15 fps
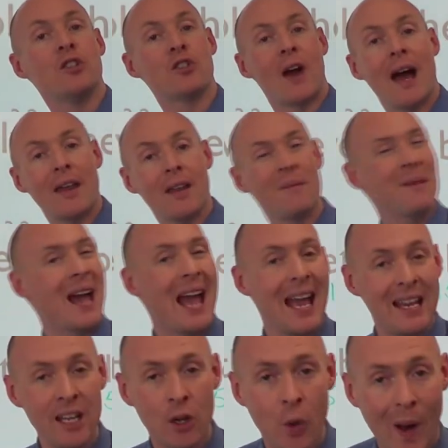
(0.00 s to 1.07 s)
Try them.
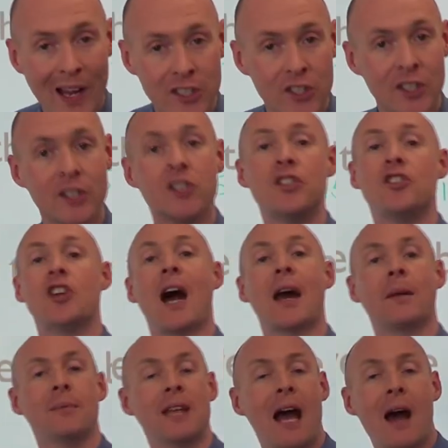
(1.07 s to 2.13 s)
Any questions, jot
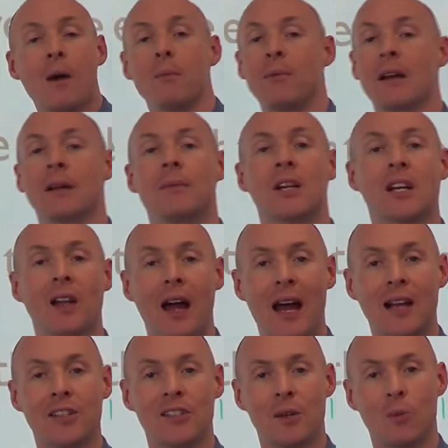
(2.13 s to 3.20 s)
them down, bring them to
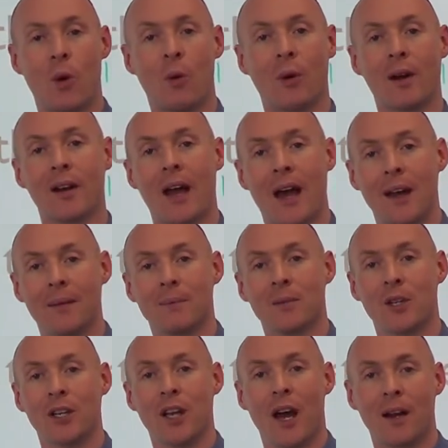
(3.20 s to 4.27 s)
class, and we'll work on it.
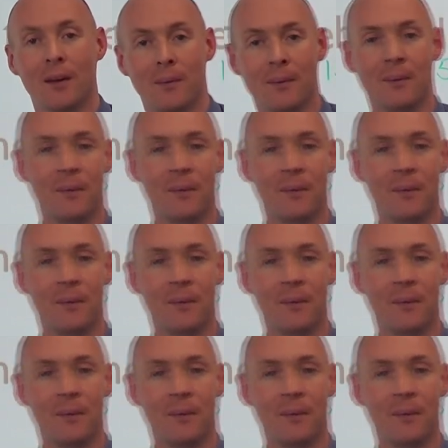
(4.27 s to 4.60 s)
Good luck.